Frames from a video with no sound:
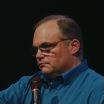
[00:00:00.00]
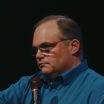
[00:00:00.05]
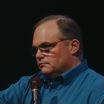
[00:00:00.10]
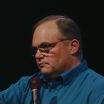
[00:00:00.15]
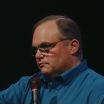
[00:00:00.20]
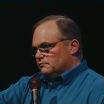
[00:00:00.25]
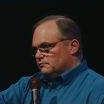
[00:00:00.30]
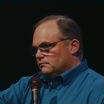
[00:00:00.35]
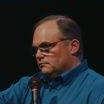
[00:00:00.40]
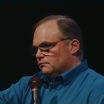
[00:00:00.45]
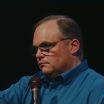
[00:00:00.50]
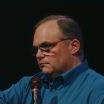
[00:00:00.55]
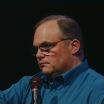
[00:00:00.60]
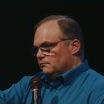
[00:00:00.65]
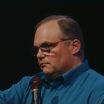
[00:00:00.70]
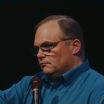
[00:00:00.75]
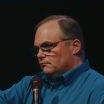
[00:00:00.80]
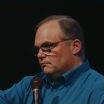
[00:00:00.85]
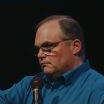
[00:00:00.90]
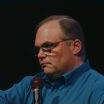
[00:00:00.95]

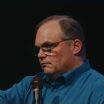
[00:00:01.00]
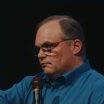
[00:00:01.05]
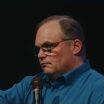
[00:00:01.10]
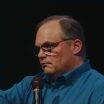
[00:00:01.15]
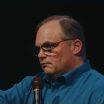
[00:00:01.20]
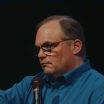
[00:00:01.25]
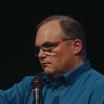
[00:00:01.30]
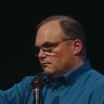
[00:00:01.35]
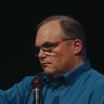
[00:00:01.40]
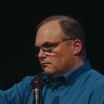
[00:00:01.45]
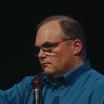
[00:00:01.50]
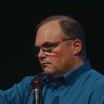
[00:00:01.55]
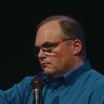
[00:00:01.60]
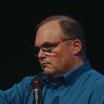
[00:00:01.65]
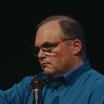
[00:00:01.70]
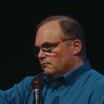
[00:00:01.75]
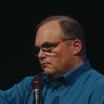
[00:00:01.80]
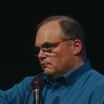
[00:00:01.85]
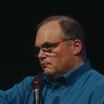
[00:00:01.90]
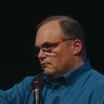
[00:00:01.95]

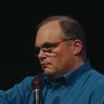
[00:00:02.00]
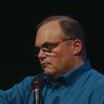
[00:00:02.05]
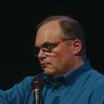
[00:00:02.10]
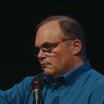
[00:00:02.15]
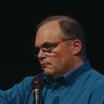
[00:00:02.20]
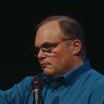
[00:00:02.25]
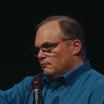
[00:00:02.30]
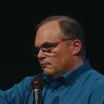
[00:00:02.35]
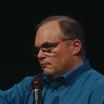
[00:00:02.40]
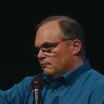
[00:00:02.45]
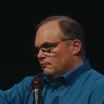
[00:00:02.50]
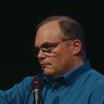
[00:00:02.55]
Nobody speaks.